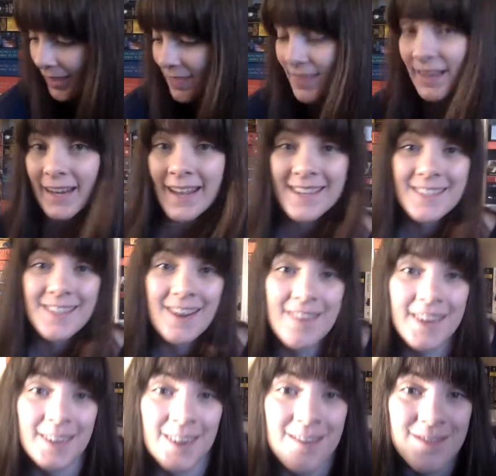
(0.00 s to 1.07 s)
The next
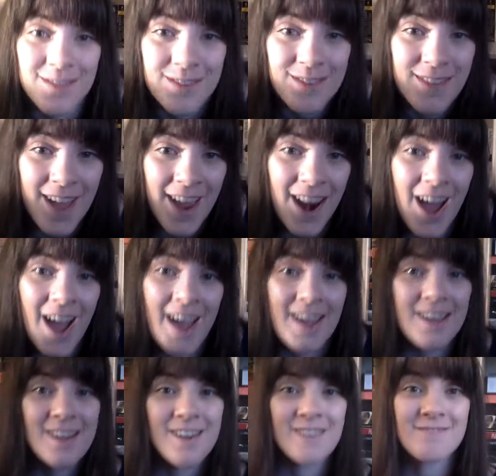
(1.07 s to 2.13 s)
graphic novel that
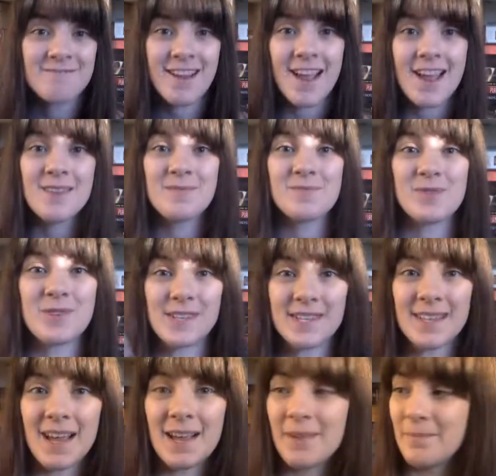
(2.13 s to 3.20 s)
I read
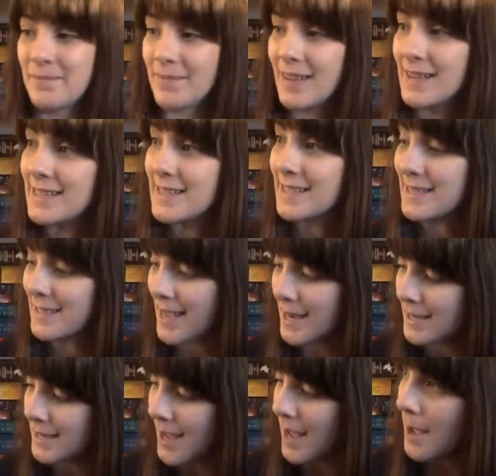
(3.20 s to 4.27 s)
was
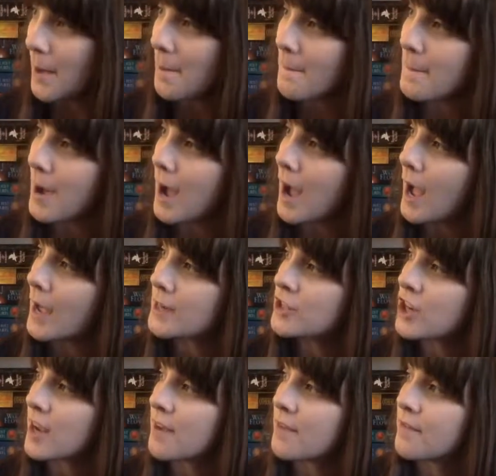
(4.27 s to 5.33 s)
Descender by
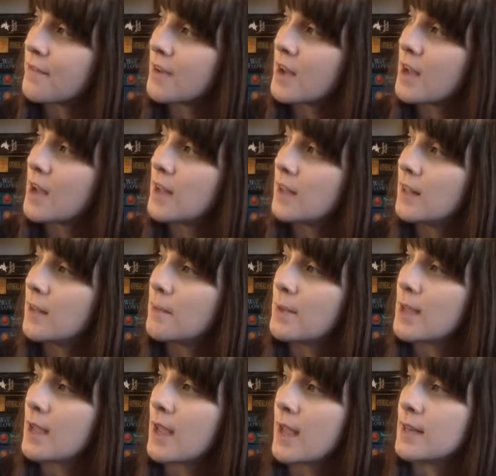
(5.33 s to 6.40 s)
Jeff
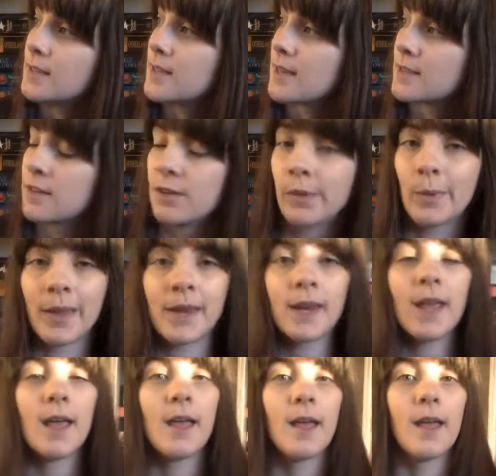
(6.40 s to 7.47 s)
Lemire and Dustin Nguyen.
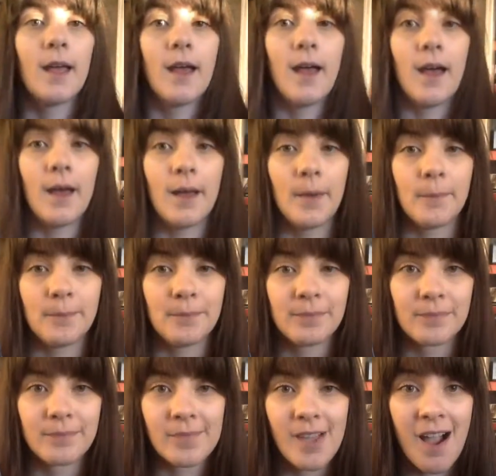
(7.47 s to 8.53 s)

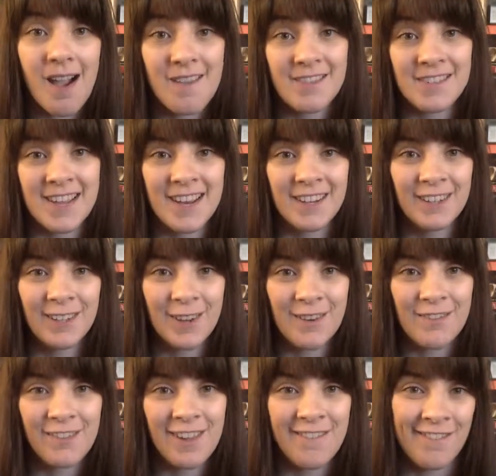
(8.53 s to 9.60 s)
I've seen a lot
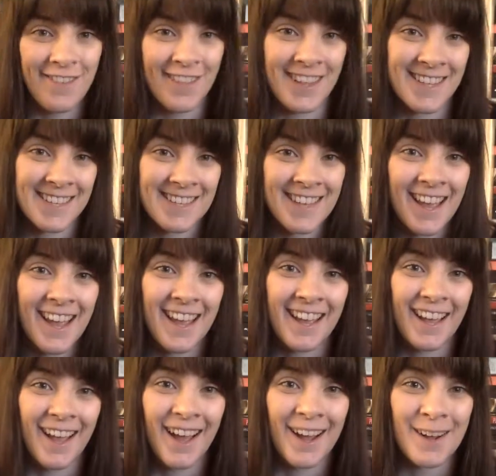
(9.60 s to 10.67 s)
of love for this
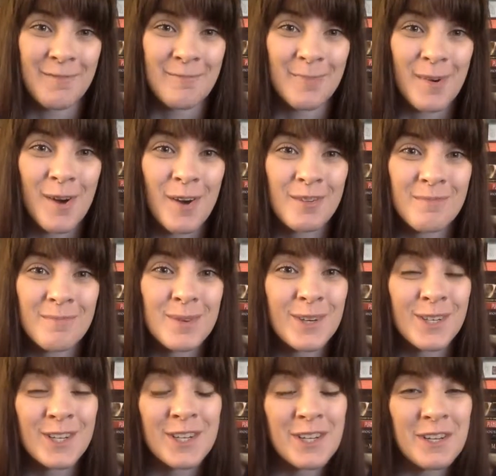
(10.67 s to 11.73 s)
on
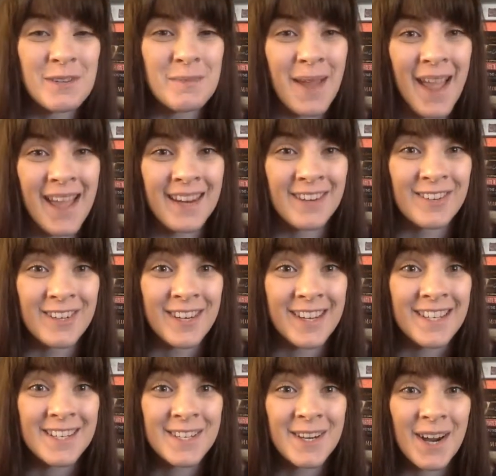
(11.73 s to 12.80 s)
BookTube and on
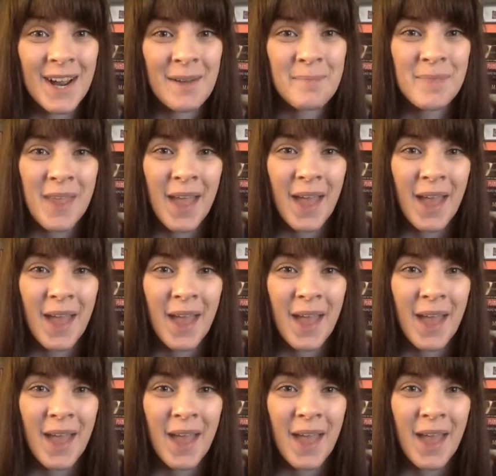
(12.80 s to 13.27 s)
Instagram,